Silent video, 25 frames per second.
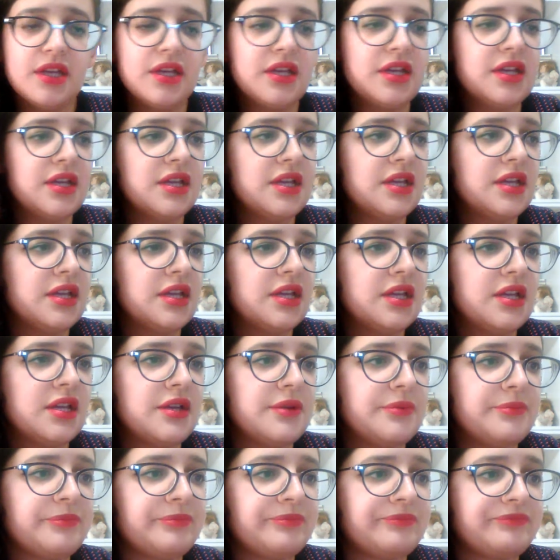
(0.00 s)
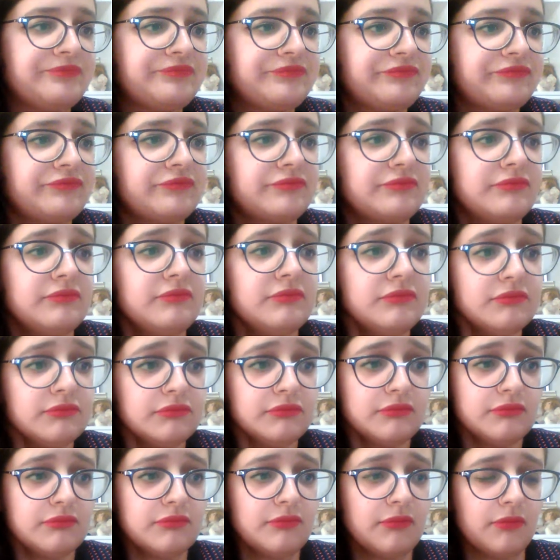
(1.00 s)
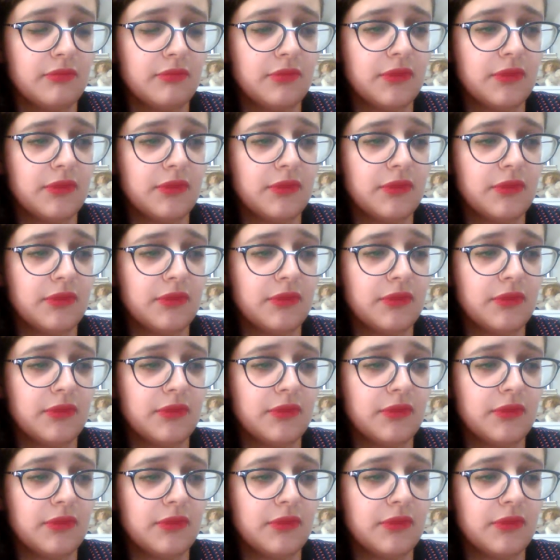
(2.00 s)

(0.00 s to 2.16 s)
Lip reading: Nothing is said.